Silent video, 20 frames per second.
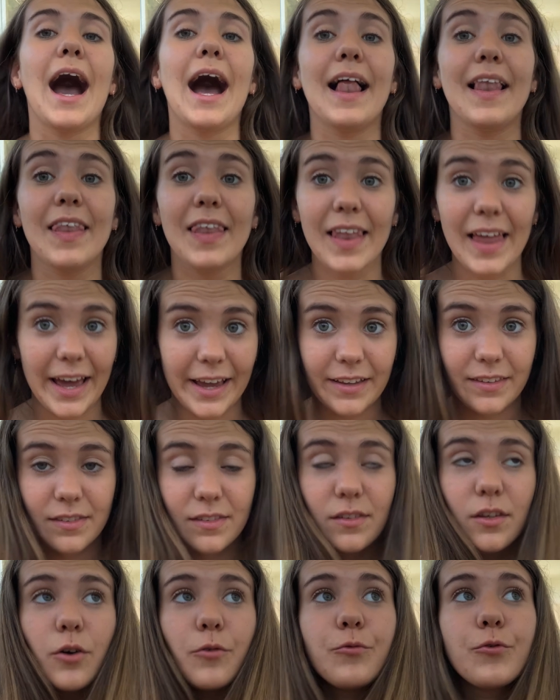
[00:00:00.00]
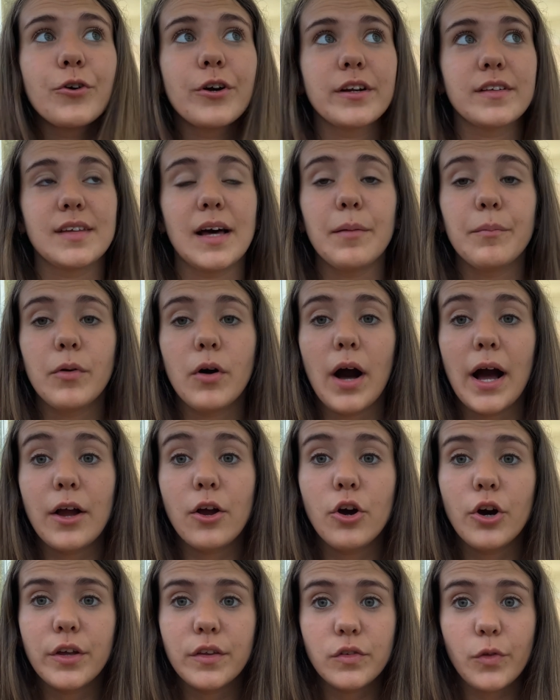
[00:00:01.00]
likes. So for example, I'm
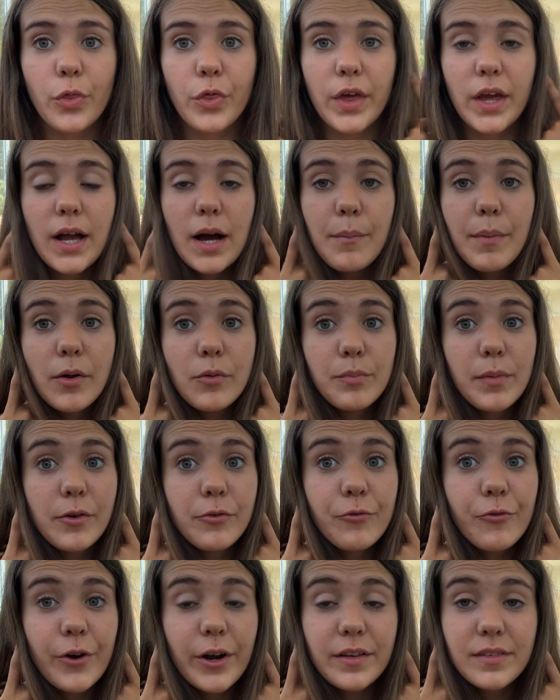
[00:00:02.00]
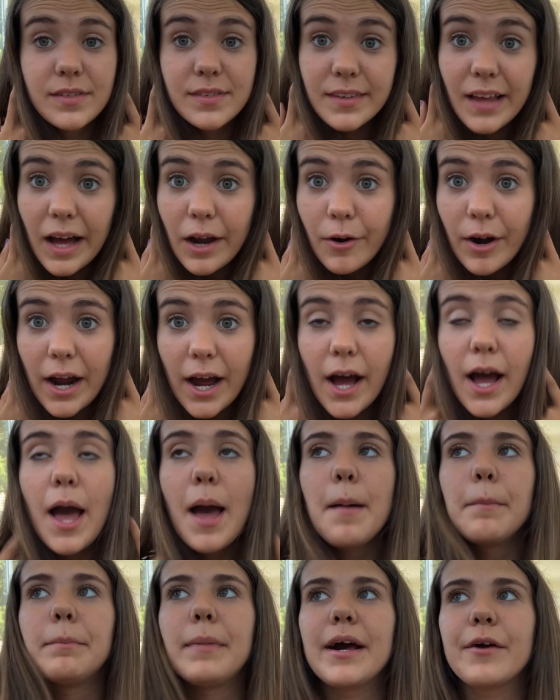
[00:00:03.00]
going to think about my friend Sarah.
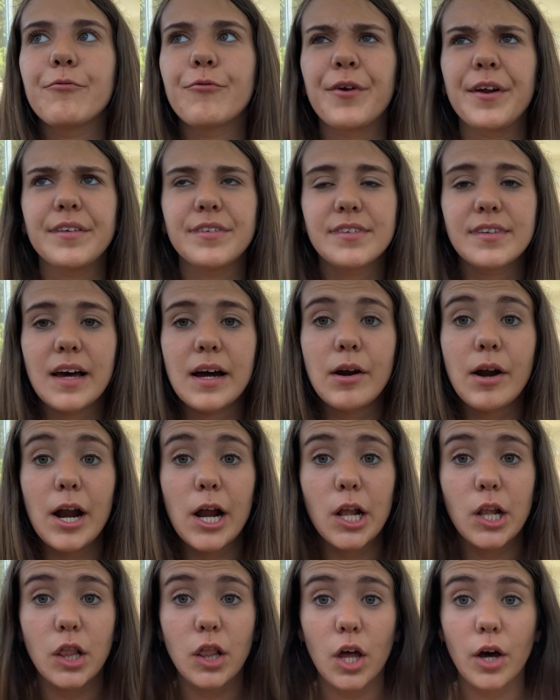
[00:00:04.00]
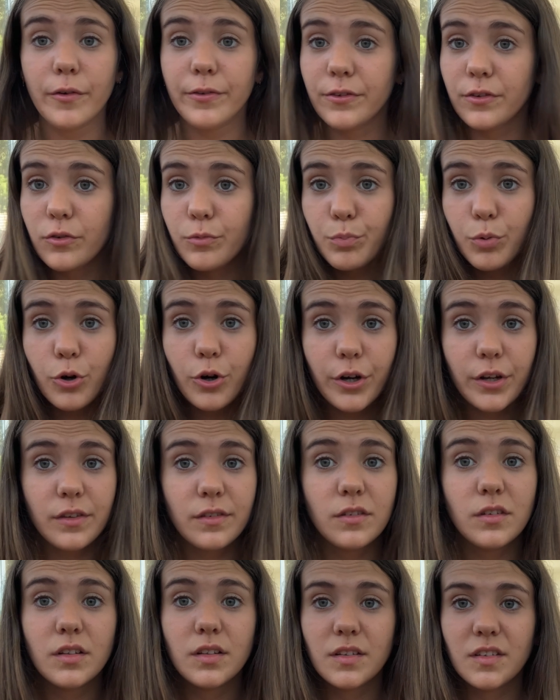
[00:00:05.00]
My friend Sarah loves
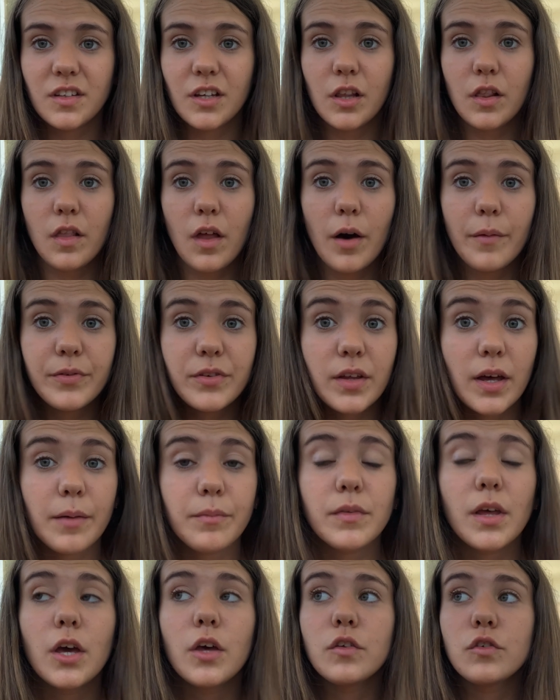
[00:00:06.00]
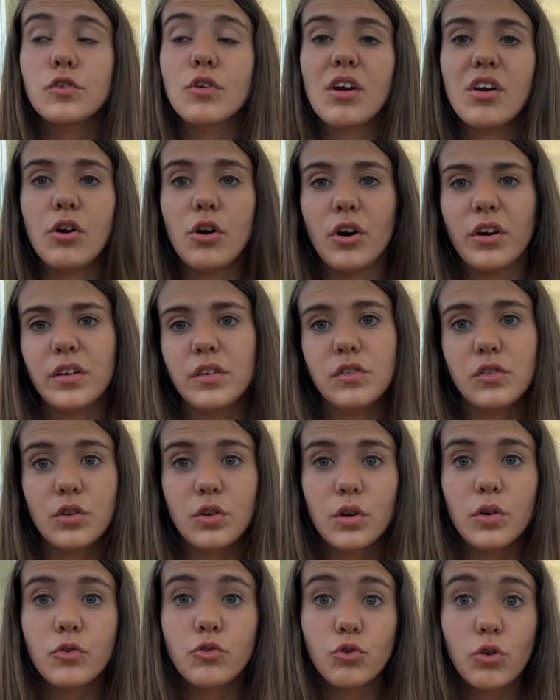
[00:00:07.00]
sports. She loves them. So I'm going
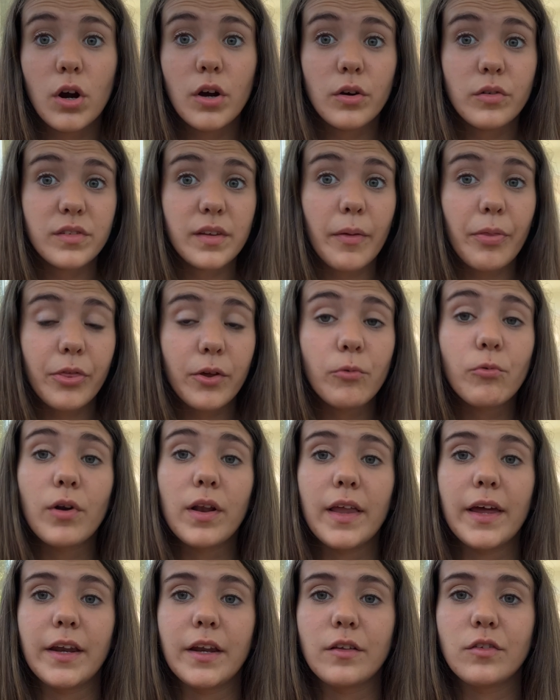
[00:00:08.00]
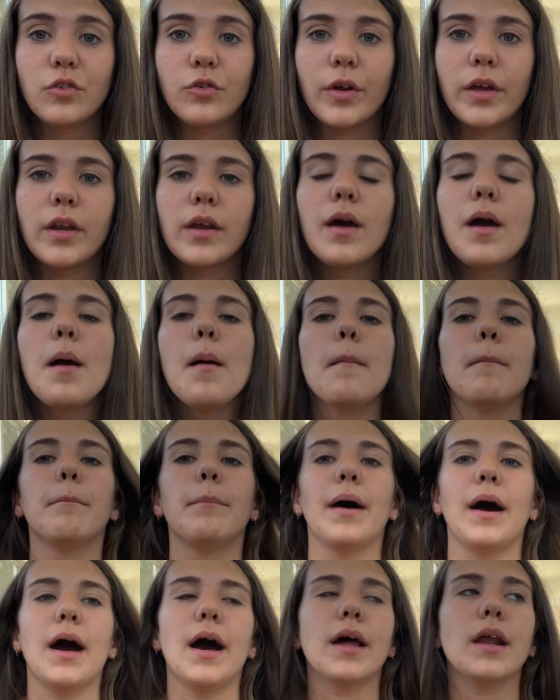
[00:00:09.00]
to draw something related to it.
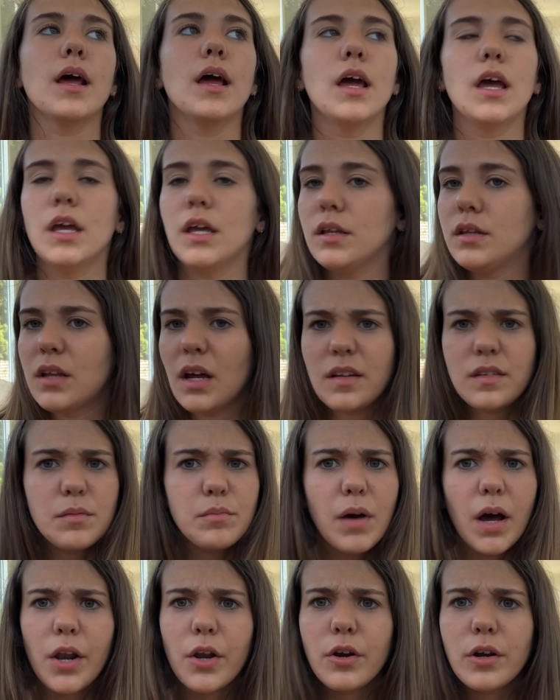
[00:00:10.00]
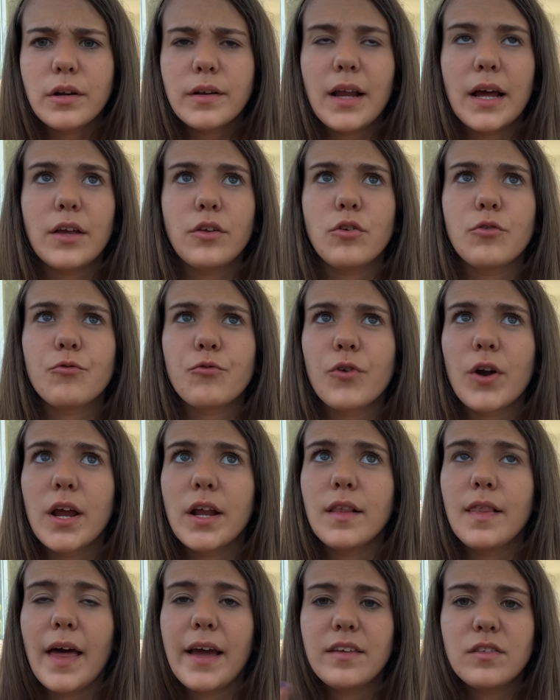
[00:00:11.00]
But it doesn't matter that your
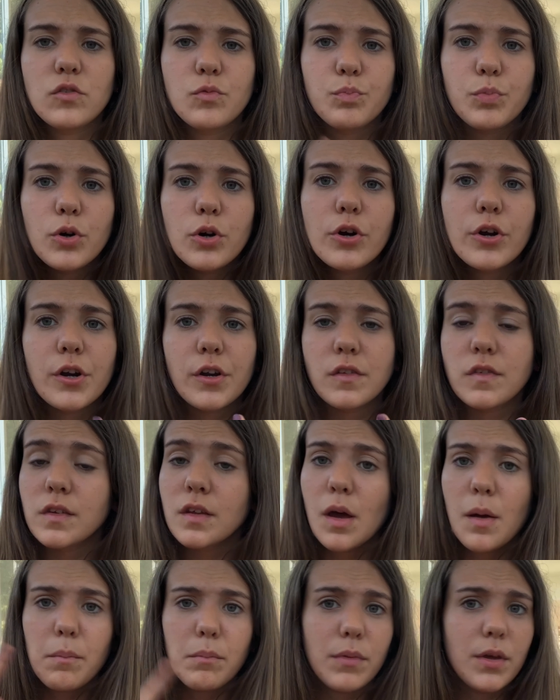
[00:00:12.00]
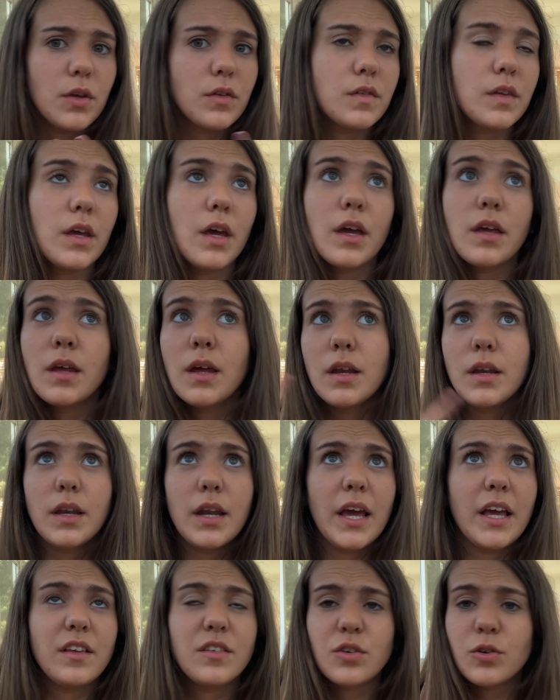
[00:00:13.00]
friend likes sports, music,
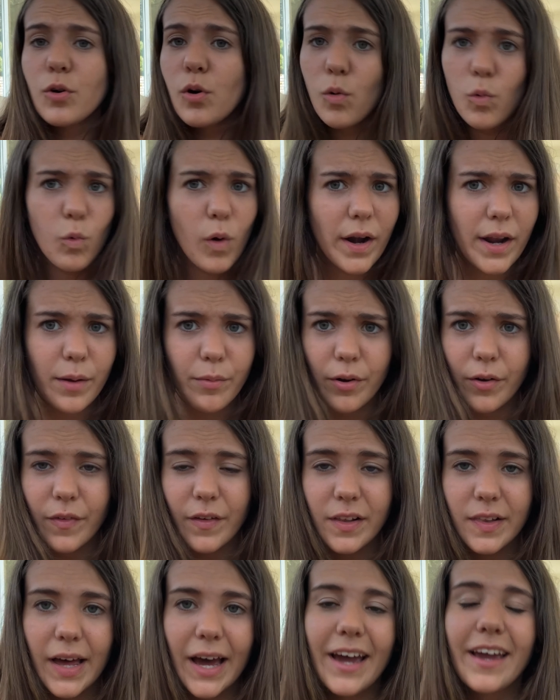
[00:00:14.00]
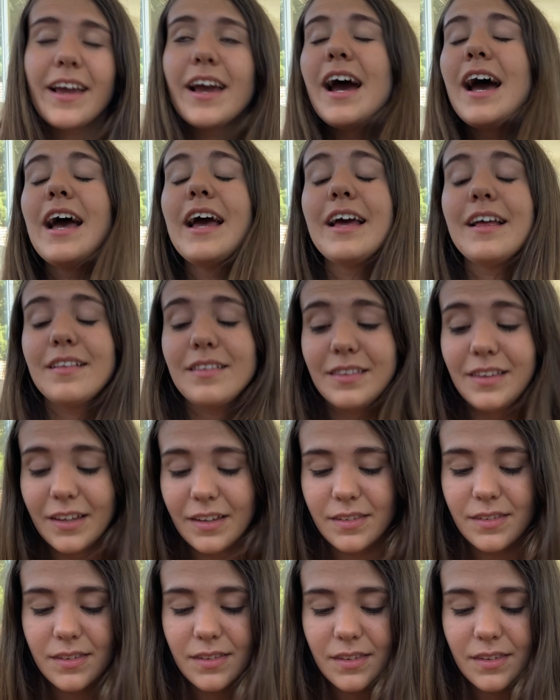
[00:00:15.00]
nature, whatever they like. This